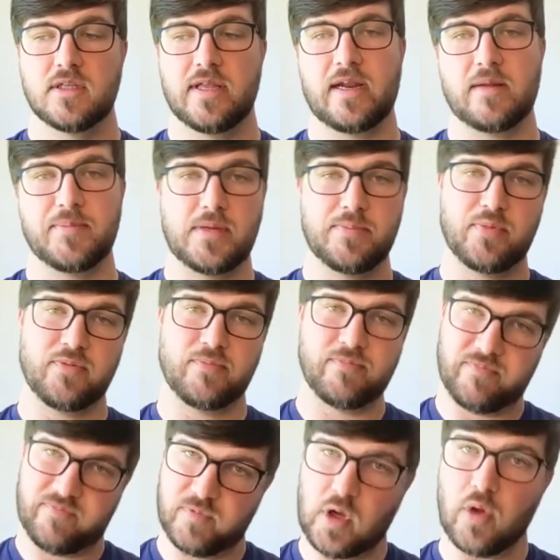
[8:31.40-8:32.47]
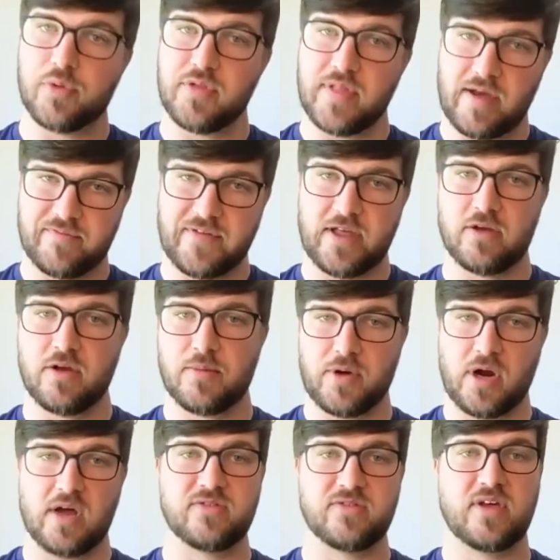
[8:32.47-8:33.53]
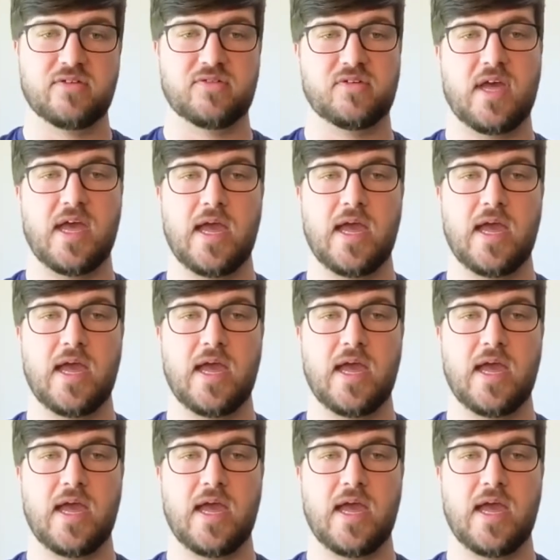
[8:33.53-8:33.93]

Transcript: letting people go through that failure process